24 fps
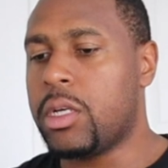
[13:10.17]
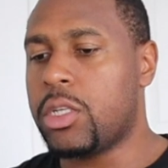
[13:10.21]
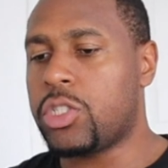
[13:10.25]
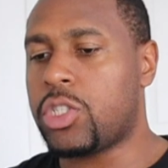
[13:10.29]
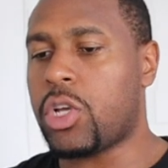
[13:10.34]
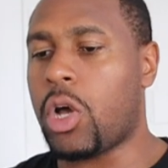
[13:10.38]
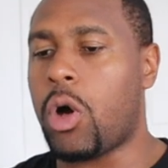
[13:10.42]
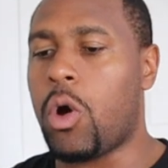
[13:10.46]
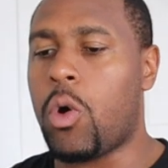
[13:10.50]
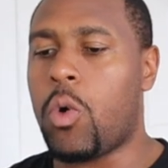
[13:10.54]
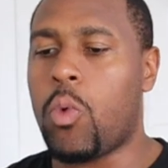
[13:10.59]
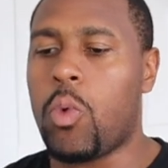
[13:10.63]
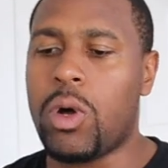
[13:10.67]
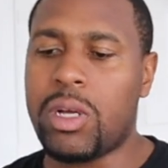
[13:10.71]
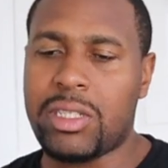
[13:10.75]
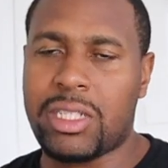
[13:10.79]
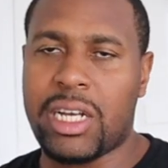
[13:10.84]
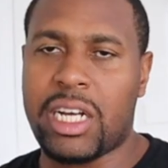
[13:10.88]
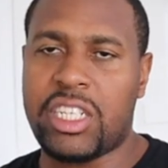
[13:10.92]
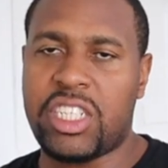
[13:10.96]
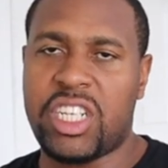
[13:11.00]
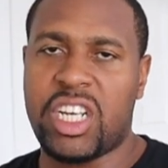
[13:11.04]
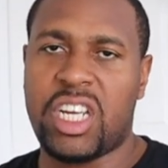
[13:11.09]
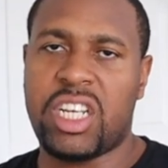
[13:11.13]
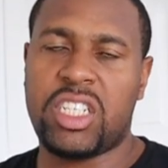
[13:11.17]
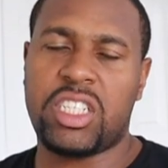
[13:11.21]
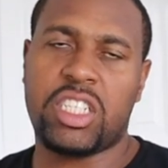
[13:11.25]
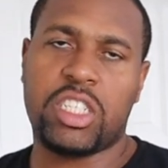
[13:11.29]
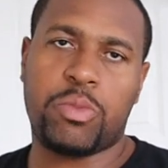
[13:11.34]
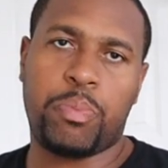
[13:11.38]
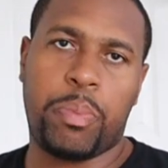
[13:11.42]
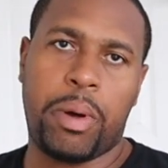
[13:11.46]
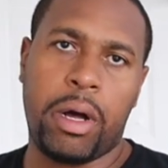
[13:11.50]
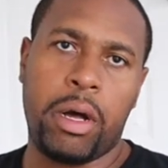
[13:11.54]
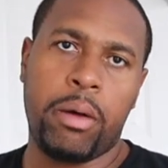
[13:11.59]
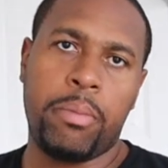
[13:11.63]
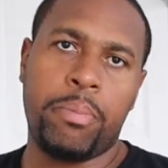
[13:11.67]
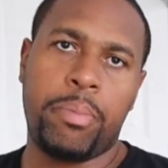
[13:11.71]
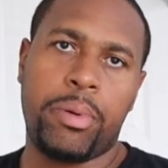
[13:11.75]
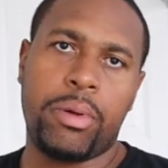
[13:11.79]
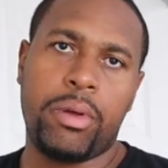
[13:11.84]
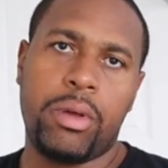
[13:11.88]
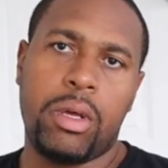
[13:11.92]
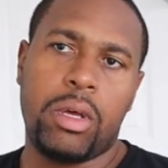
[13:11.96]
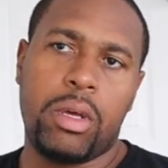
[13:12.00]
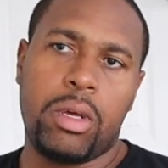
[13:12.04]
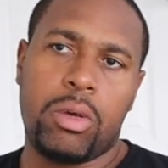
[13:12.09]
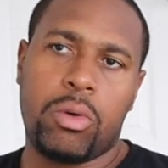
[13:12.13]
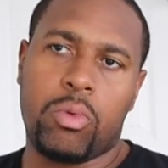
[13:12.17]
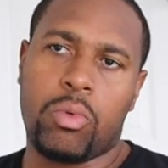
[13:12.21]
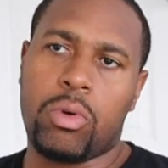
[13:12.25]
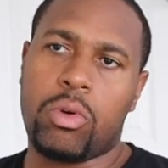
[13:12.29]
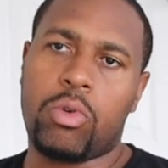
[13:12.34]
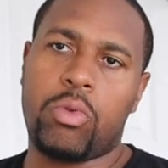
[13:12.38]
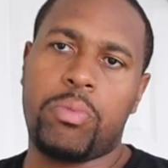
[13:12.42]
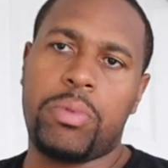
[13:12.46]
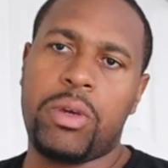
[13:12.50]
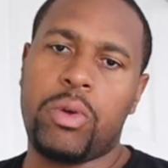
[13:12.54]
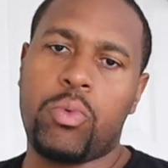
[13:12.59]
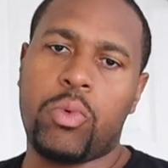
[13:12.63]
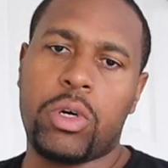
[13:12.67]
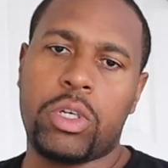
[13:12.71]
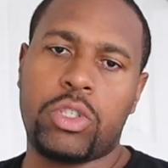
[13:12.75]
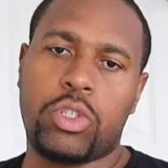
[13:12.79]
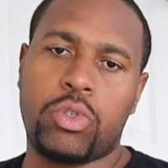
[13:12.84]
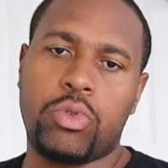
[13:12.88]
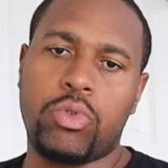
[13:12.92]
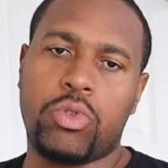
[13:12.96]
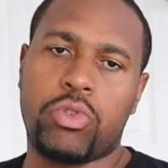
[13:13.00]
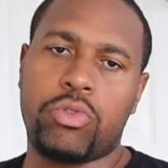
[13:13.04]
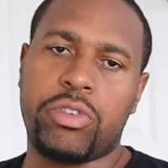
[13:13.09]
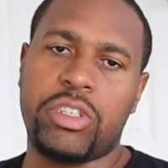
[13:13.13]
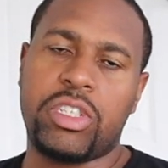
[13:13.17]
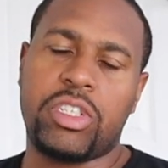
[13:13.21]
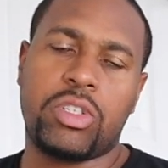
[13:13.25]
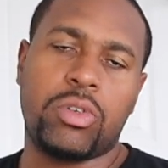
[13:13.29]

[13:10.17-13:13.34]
So once I change this pump, it'll be 1, 2, 3.